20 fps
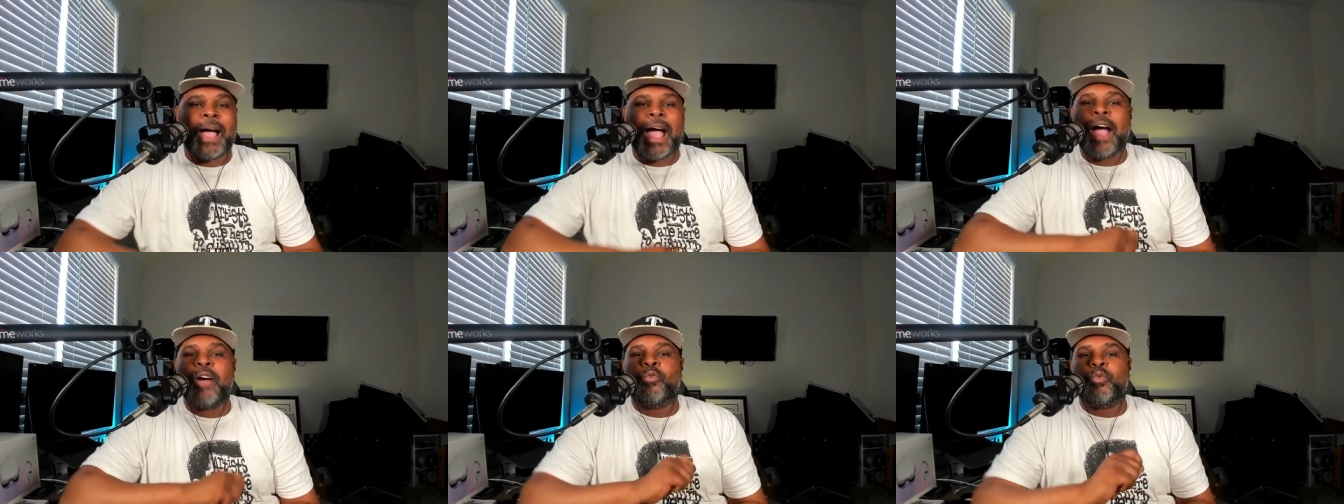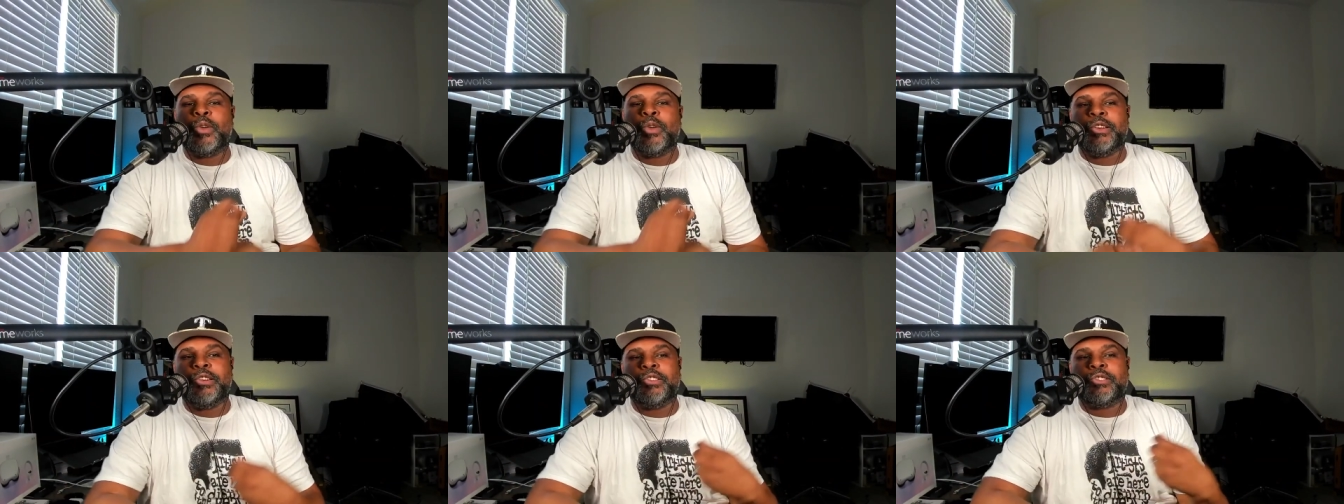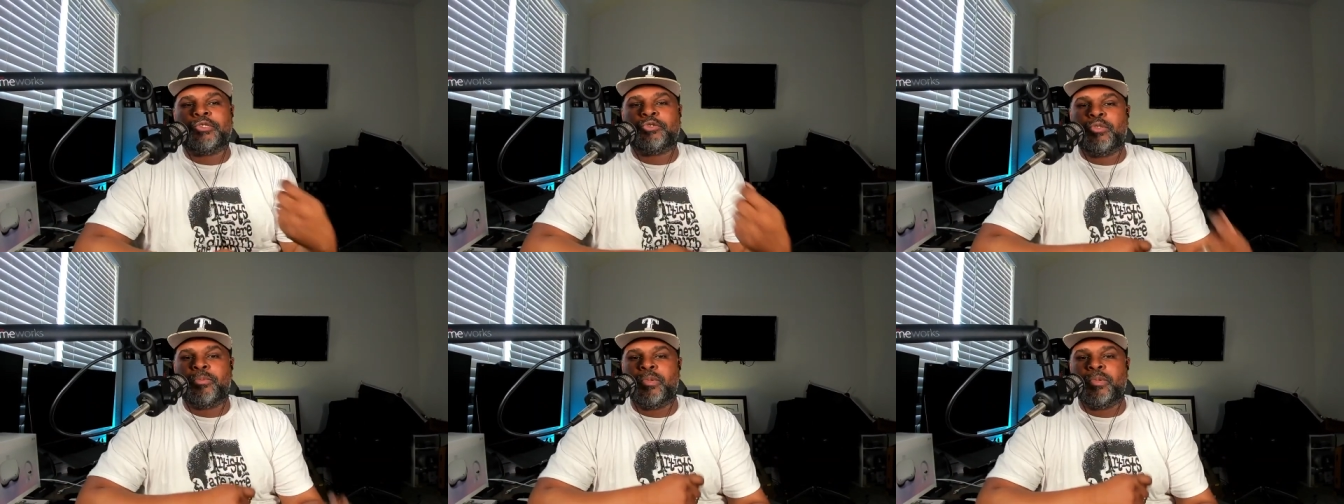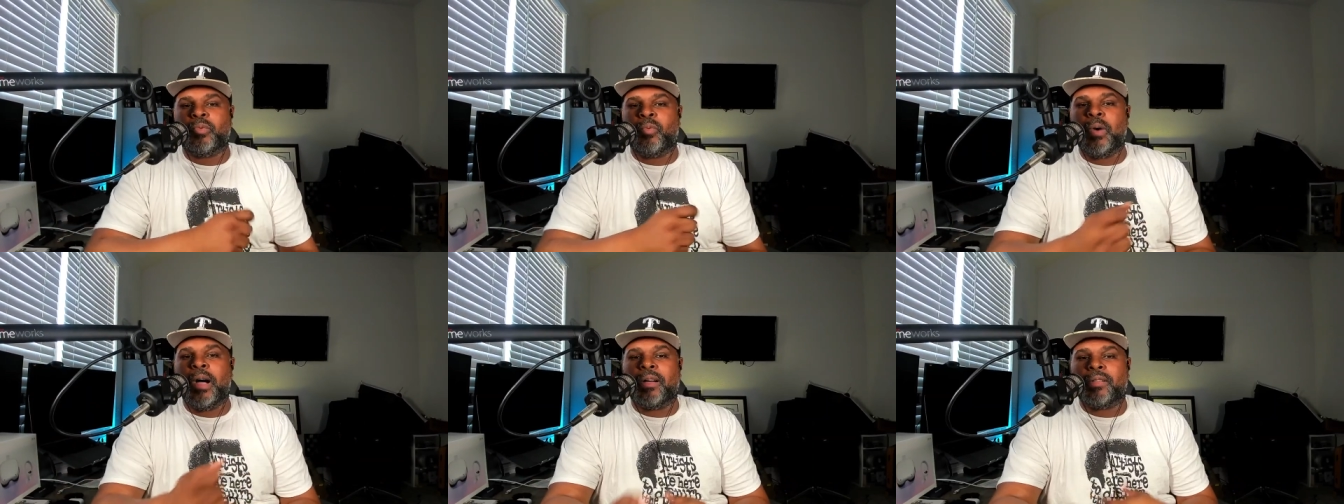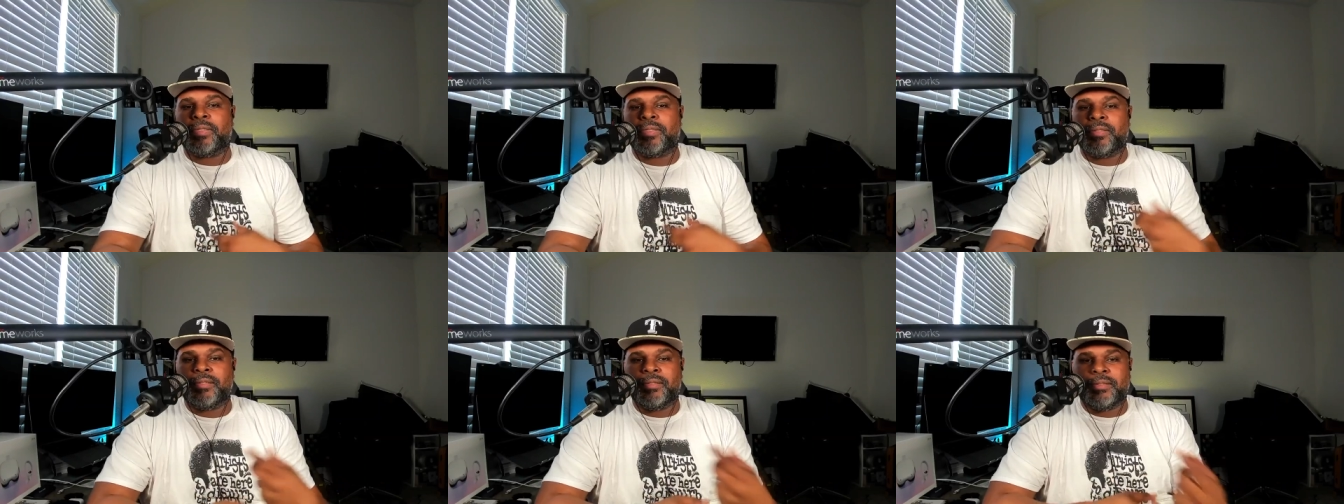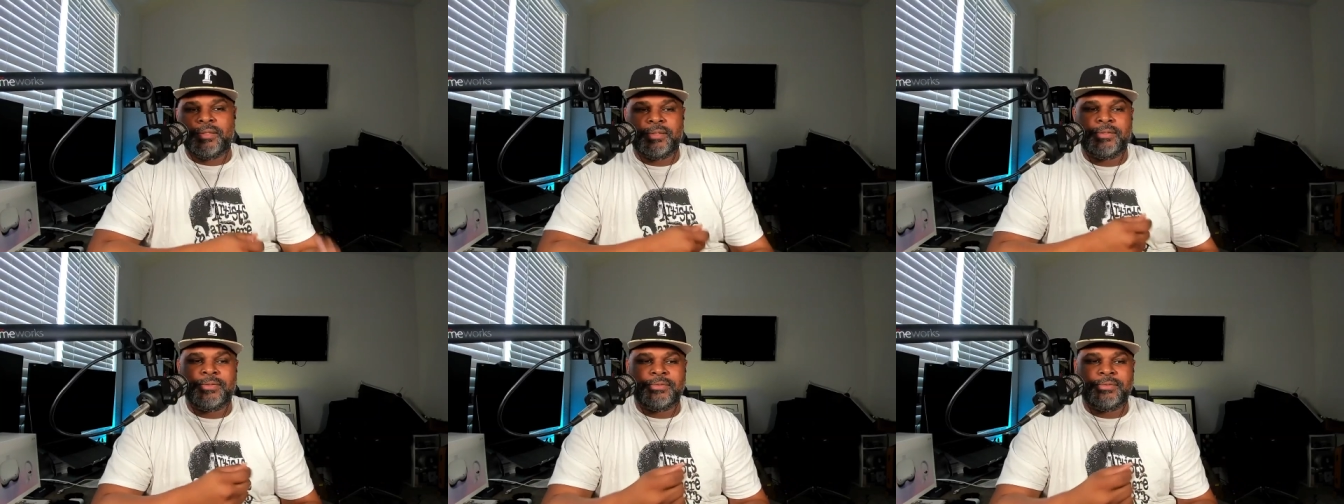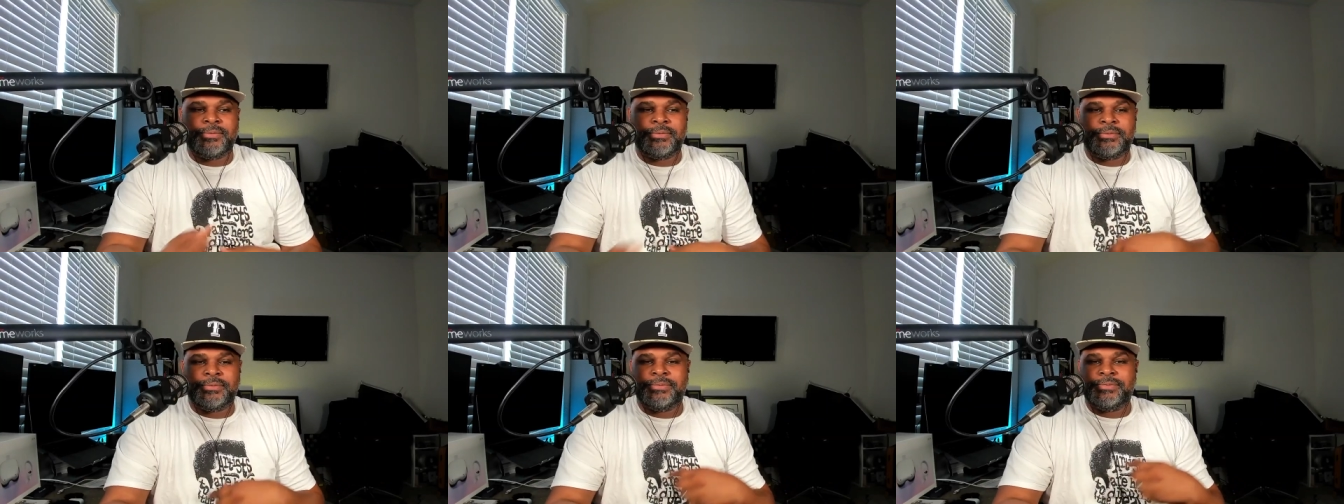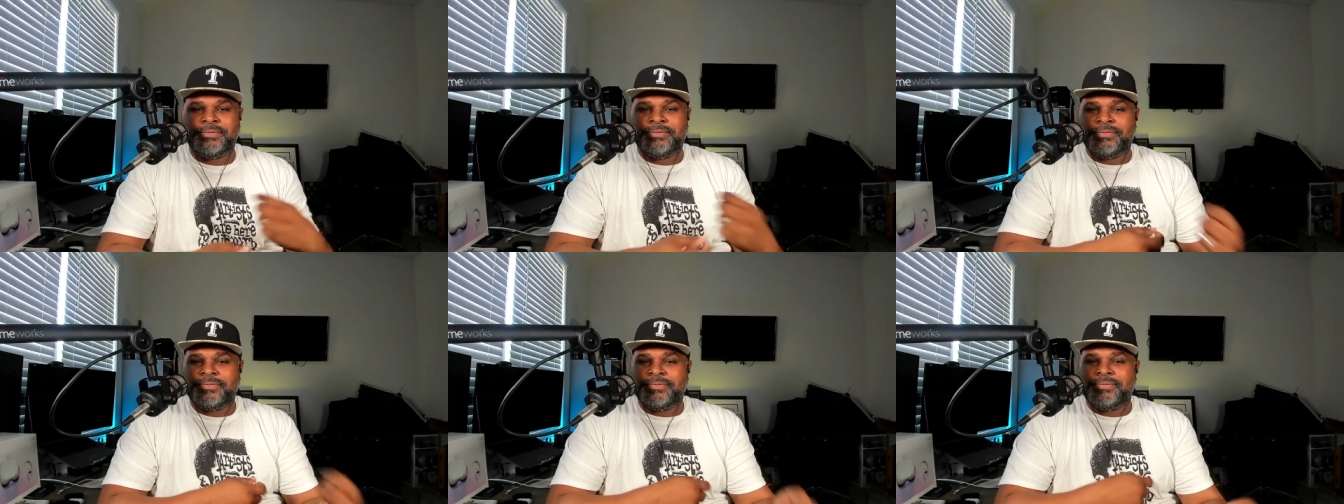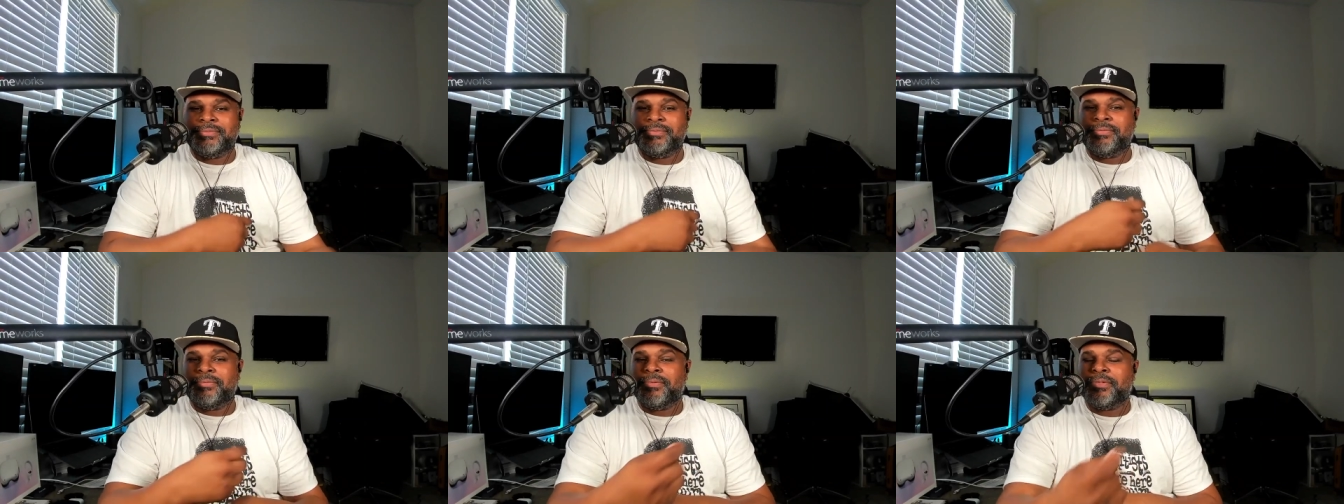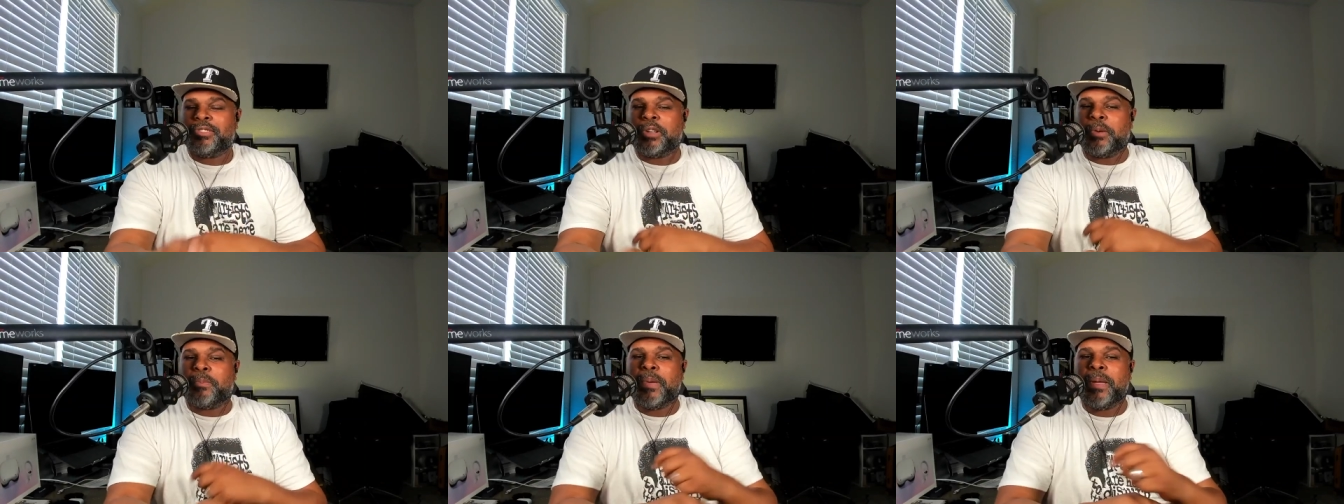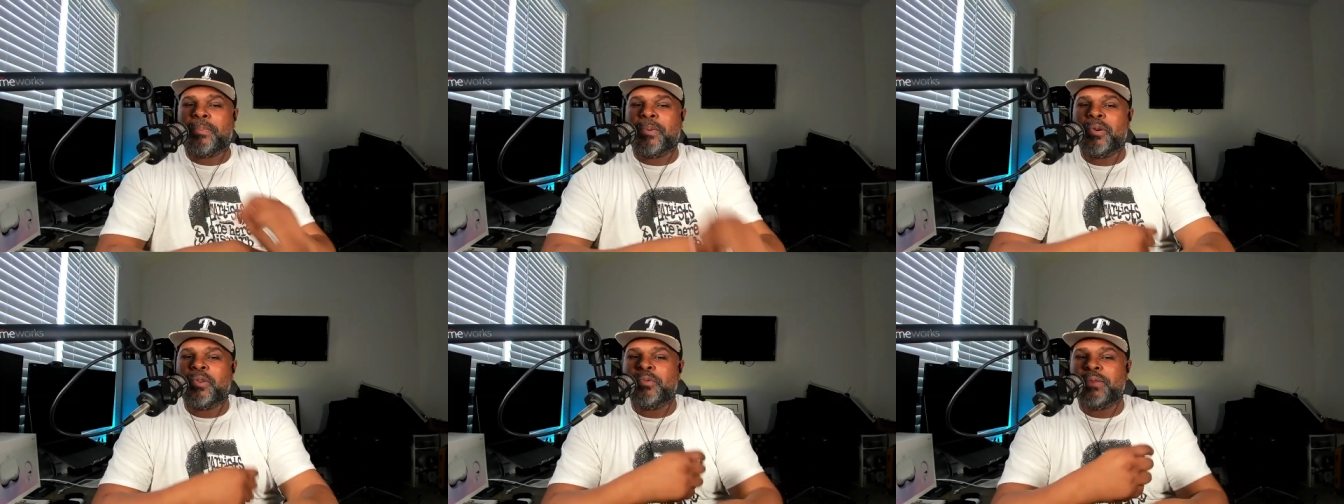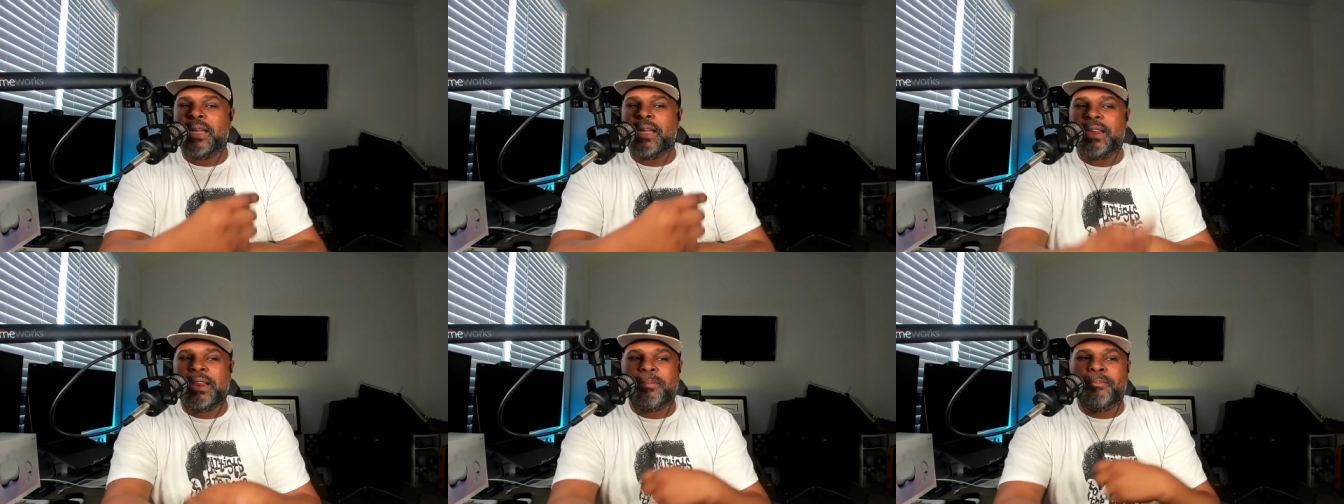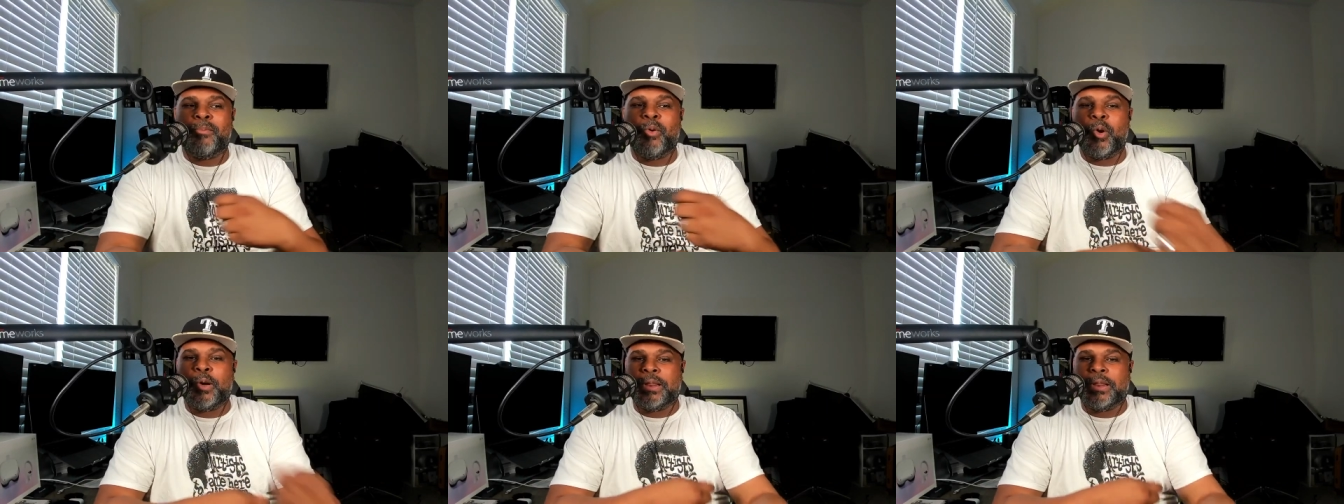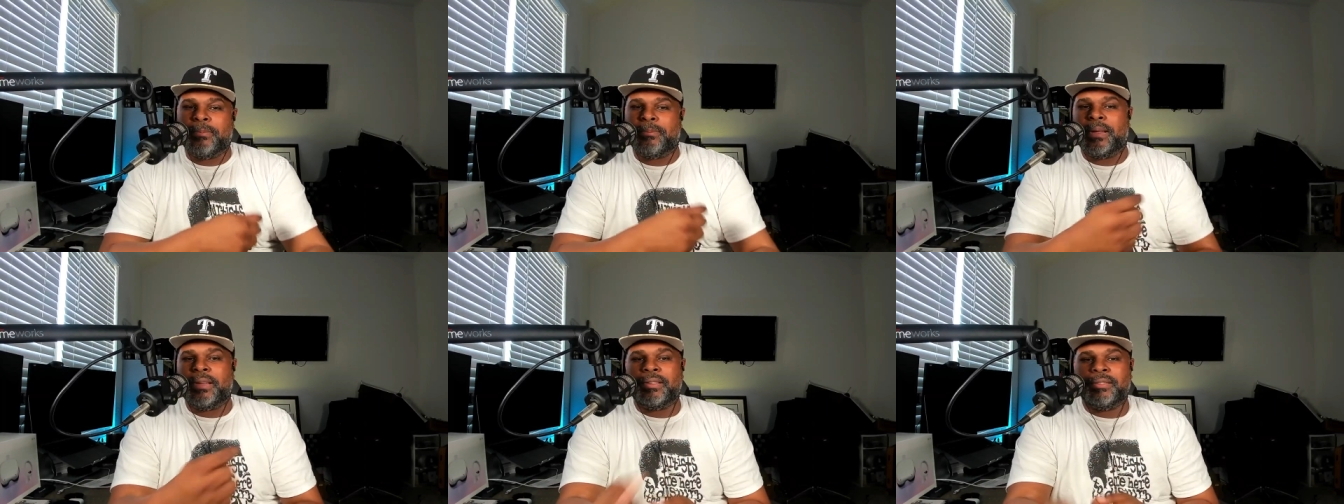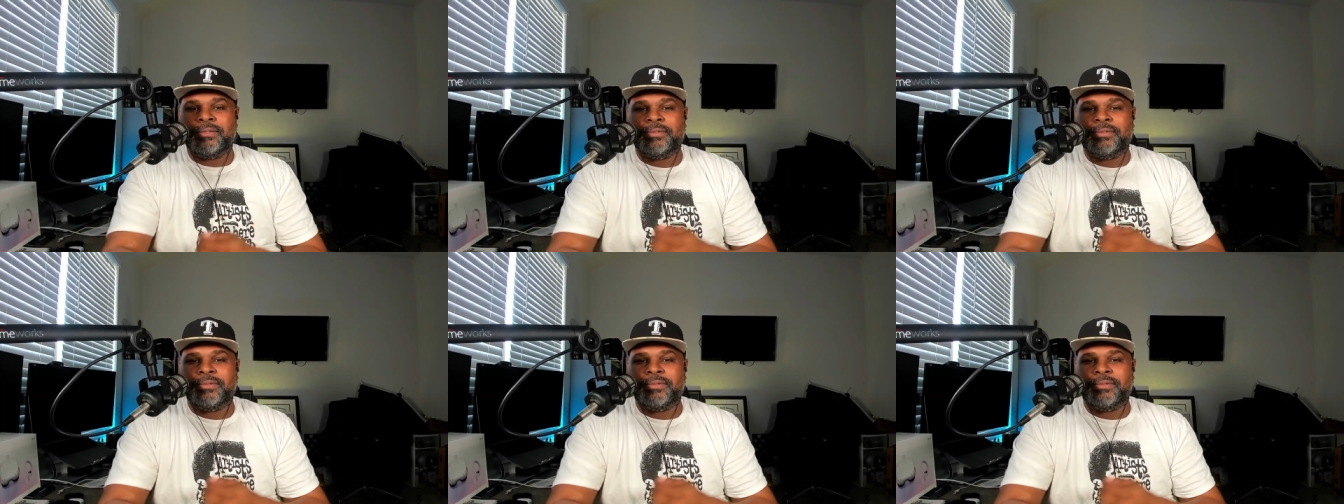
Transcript: I redistribute wealth to people who need it more than me.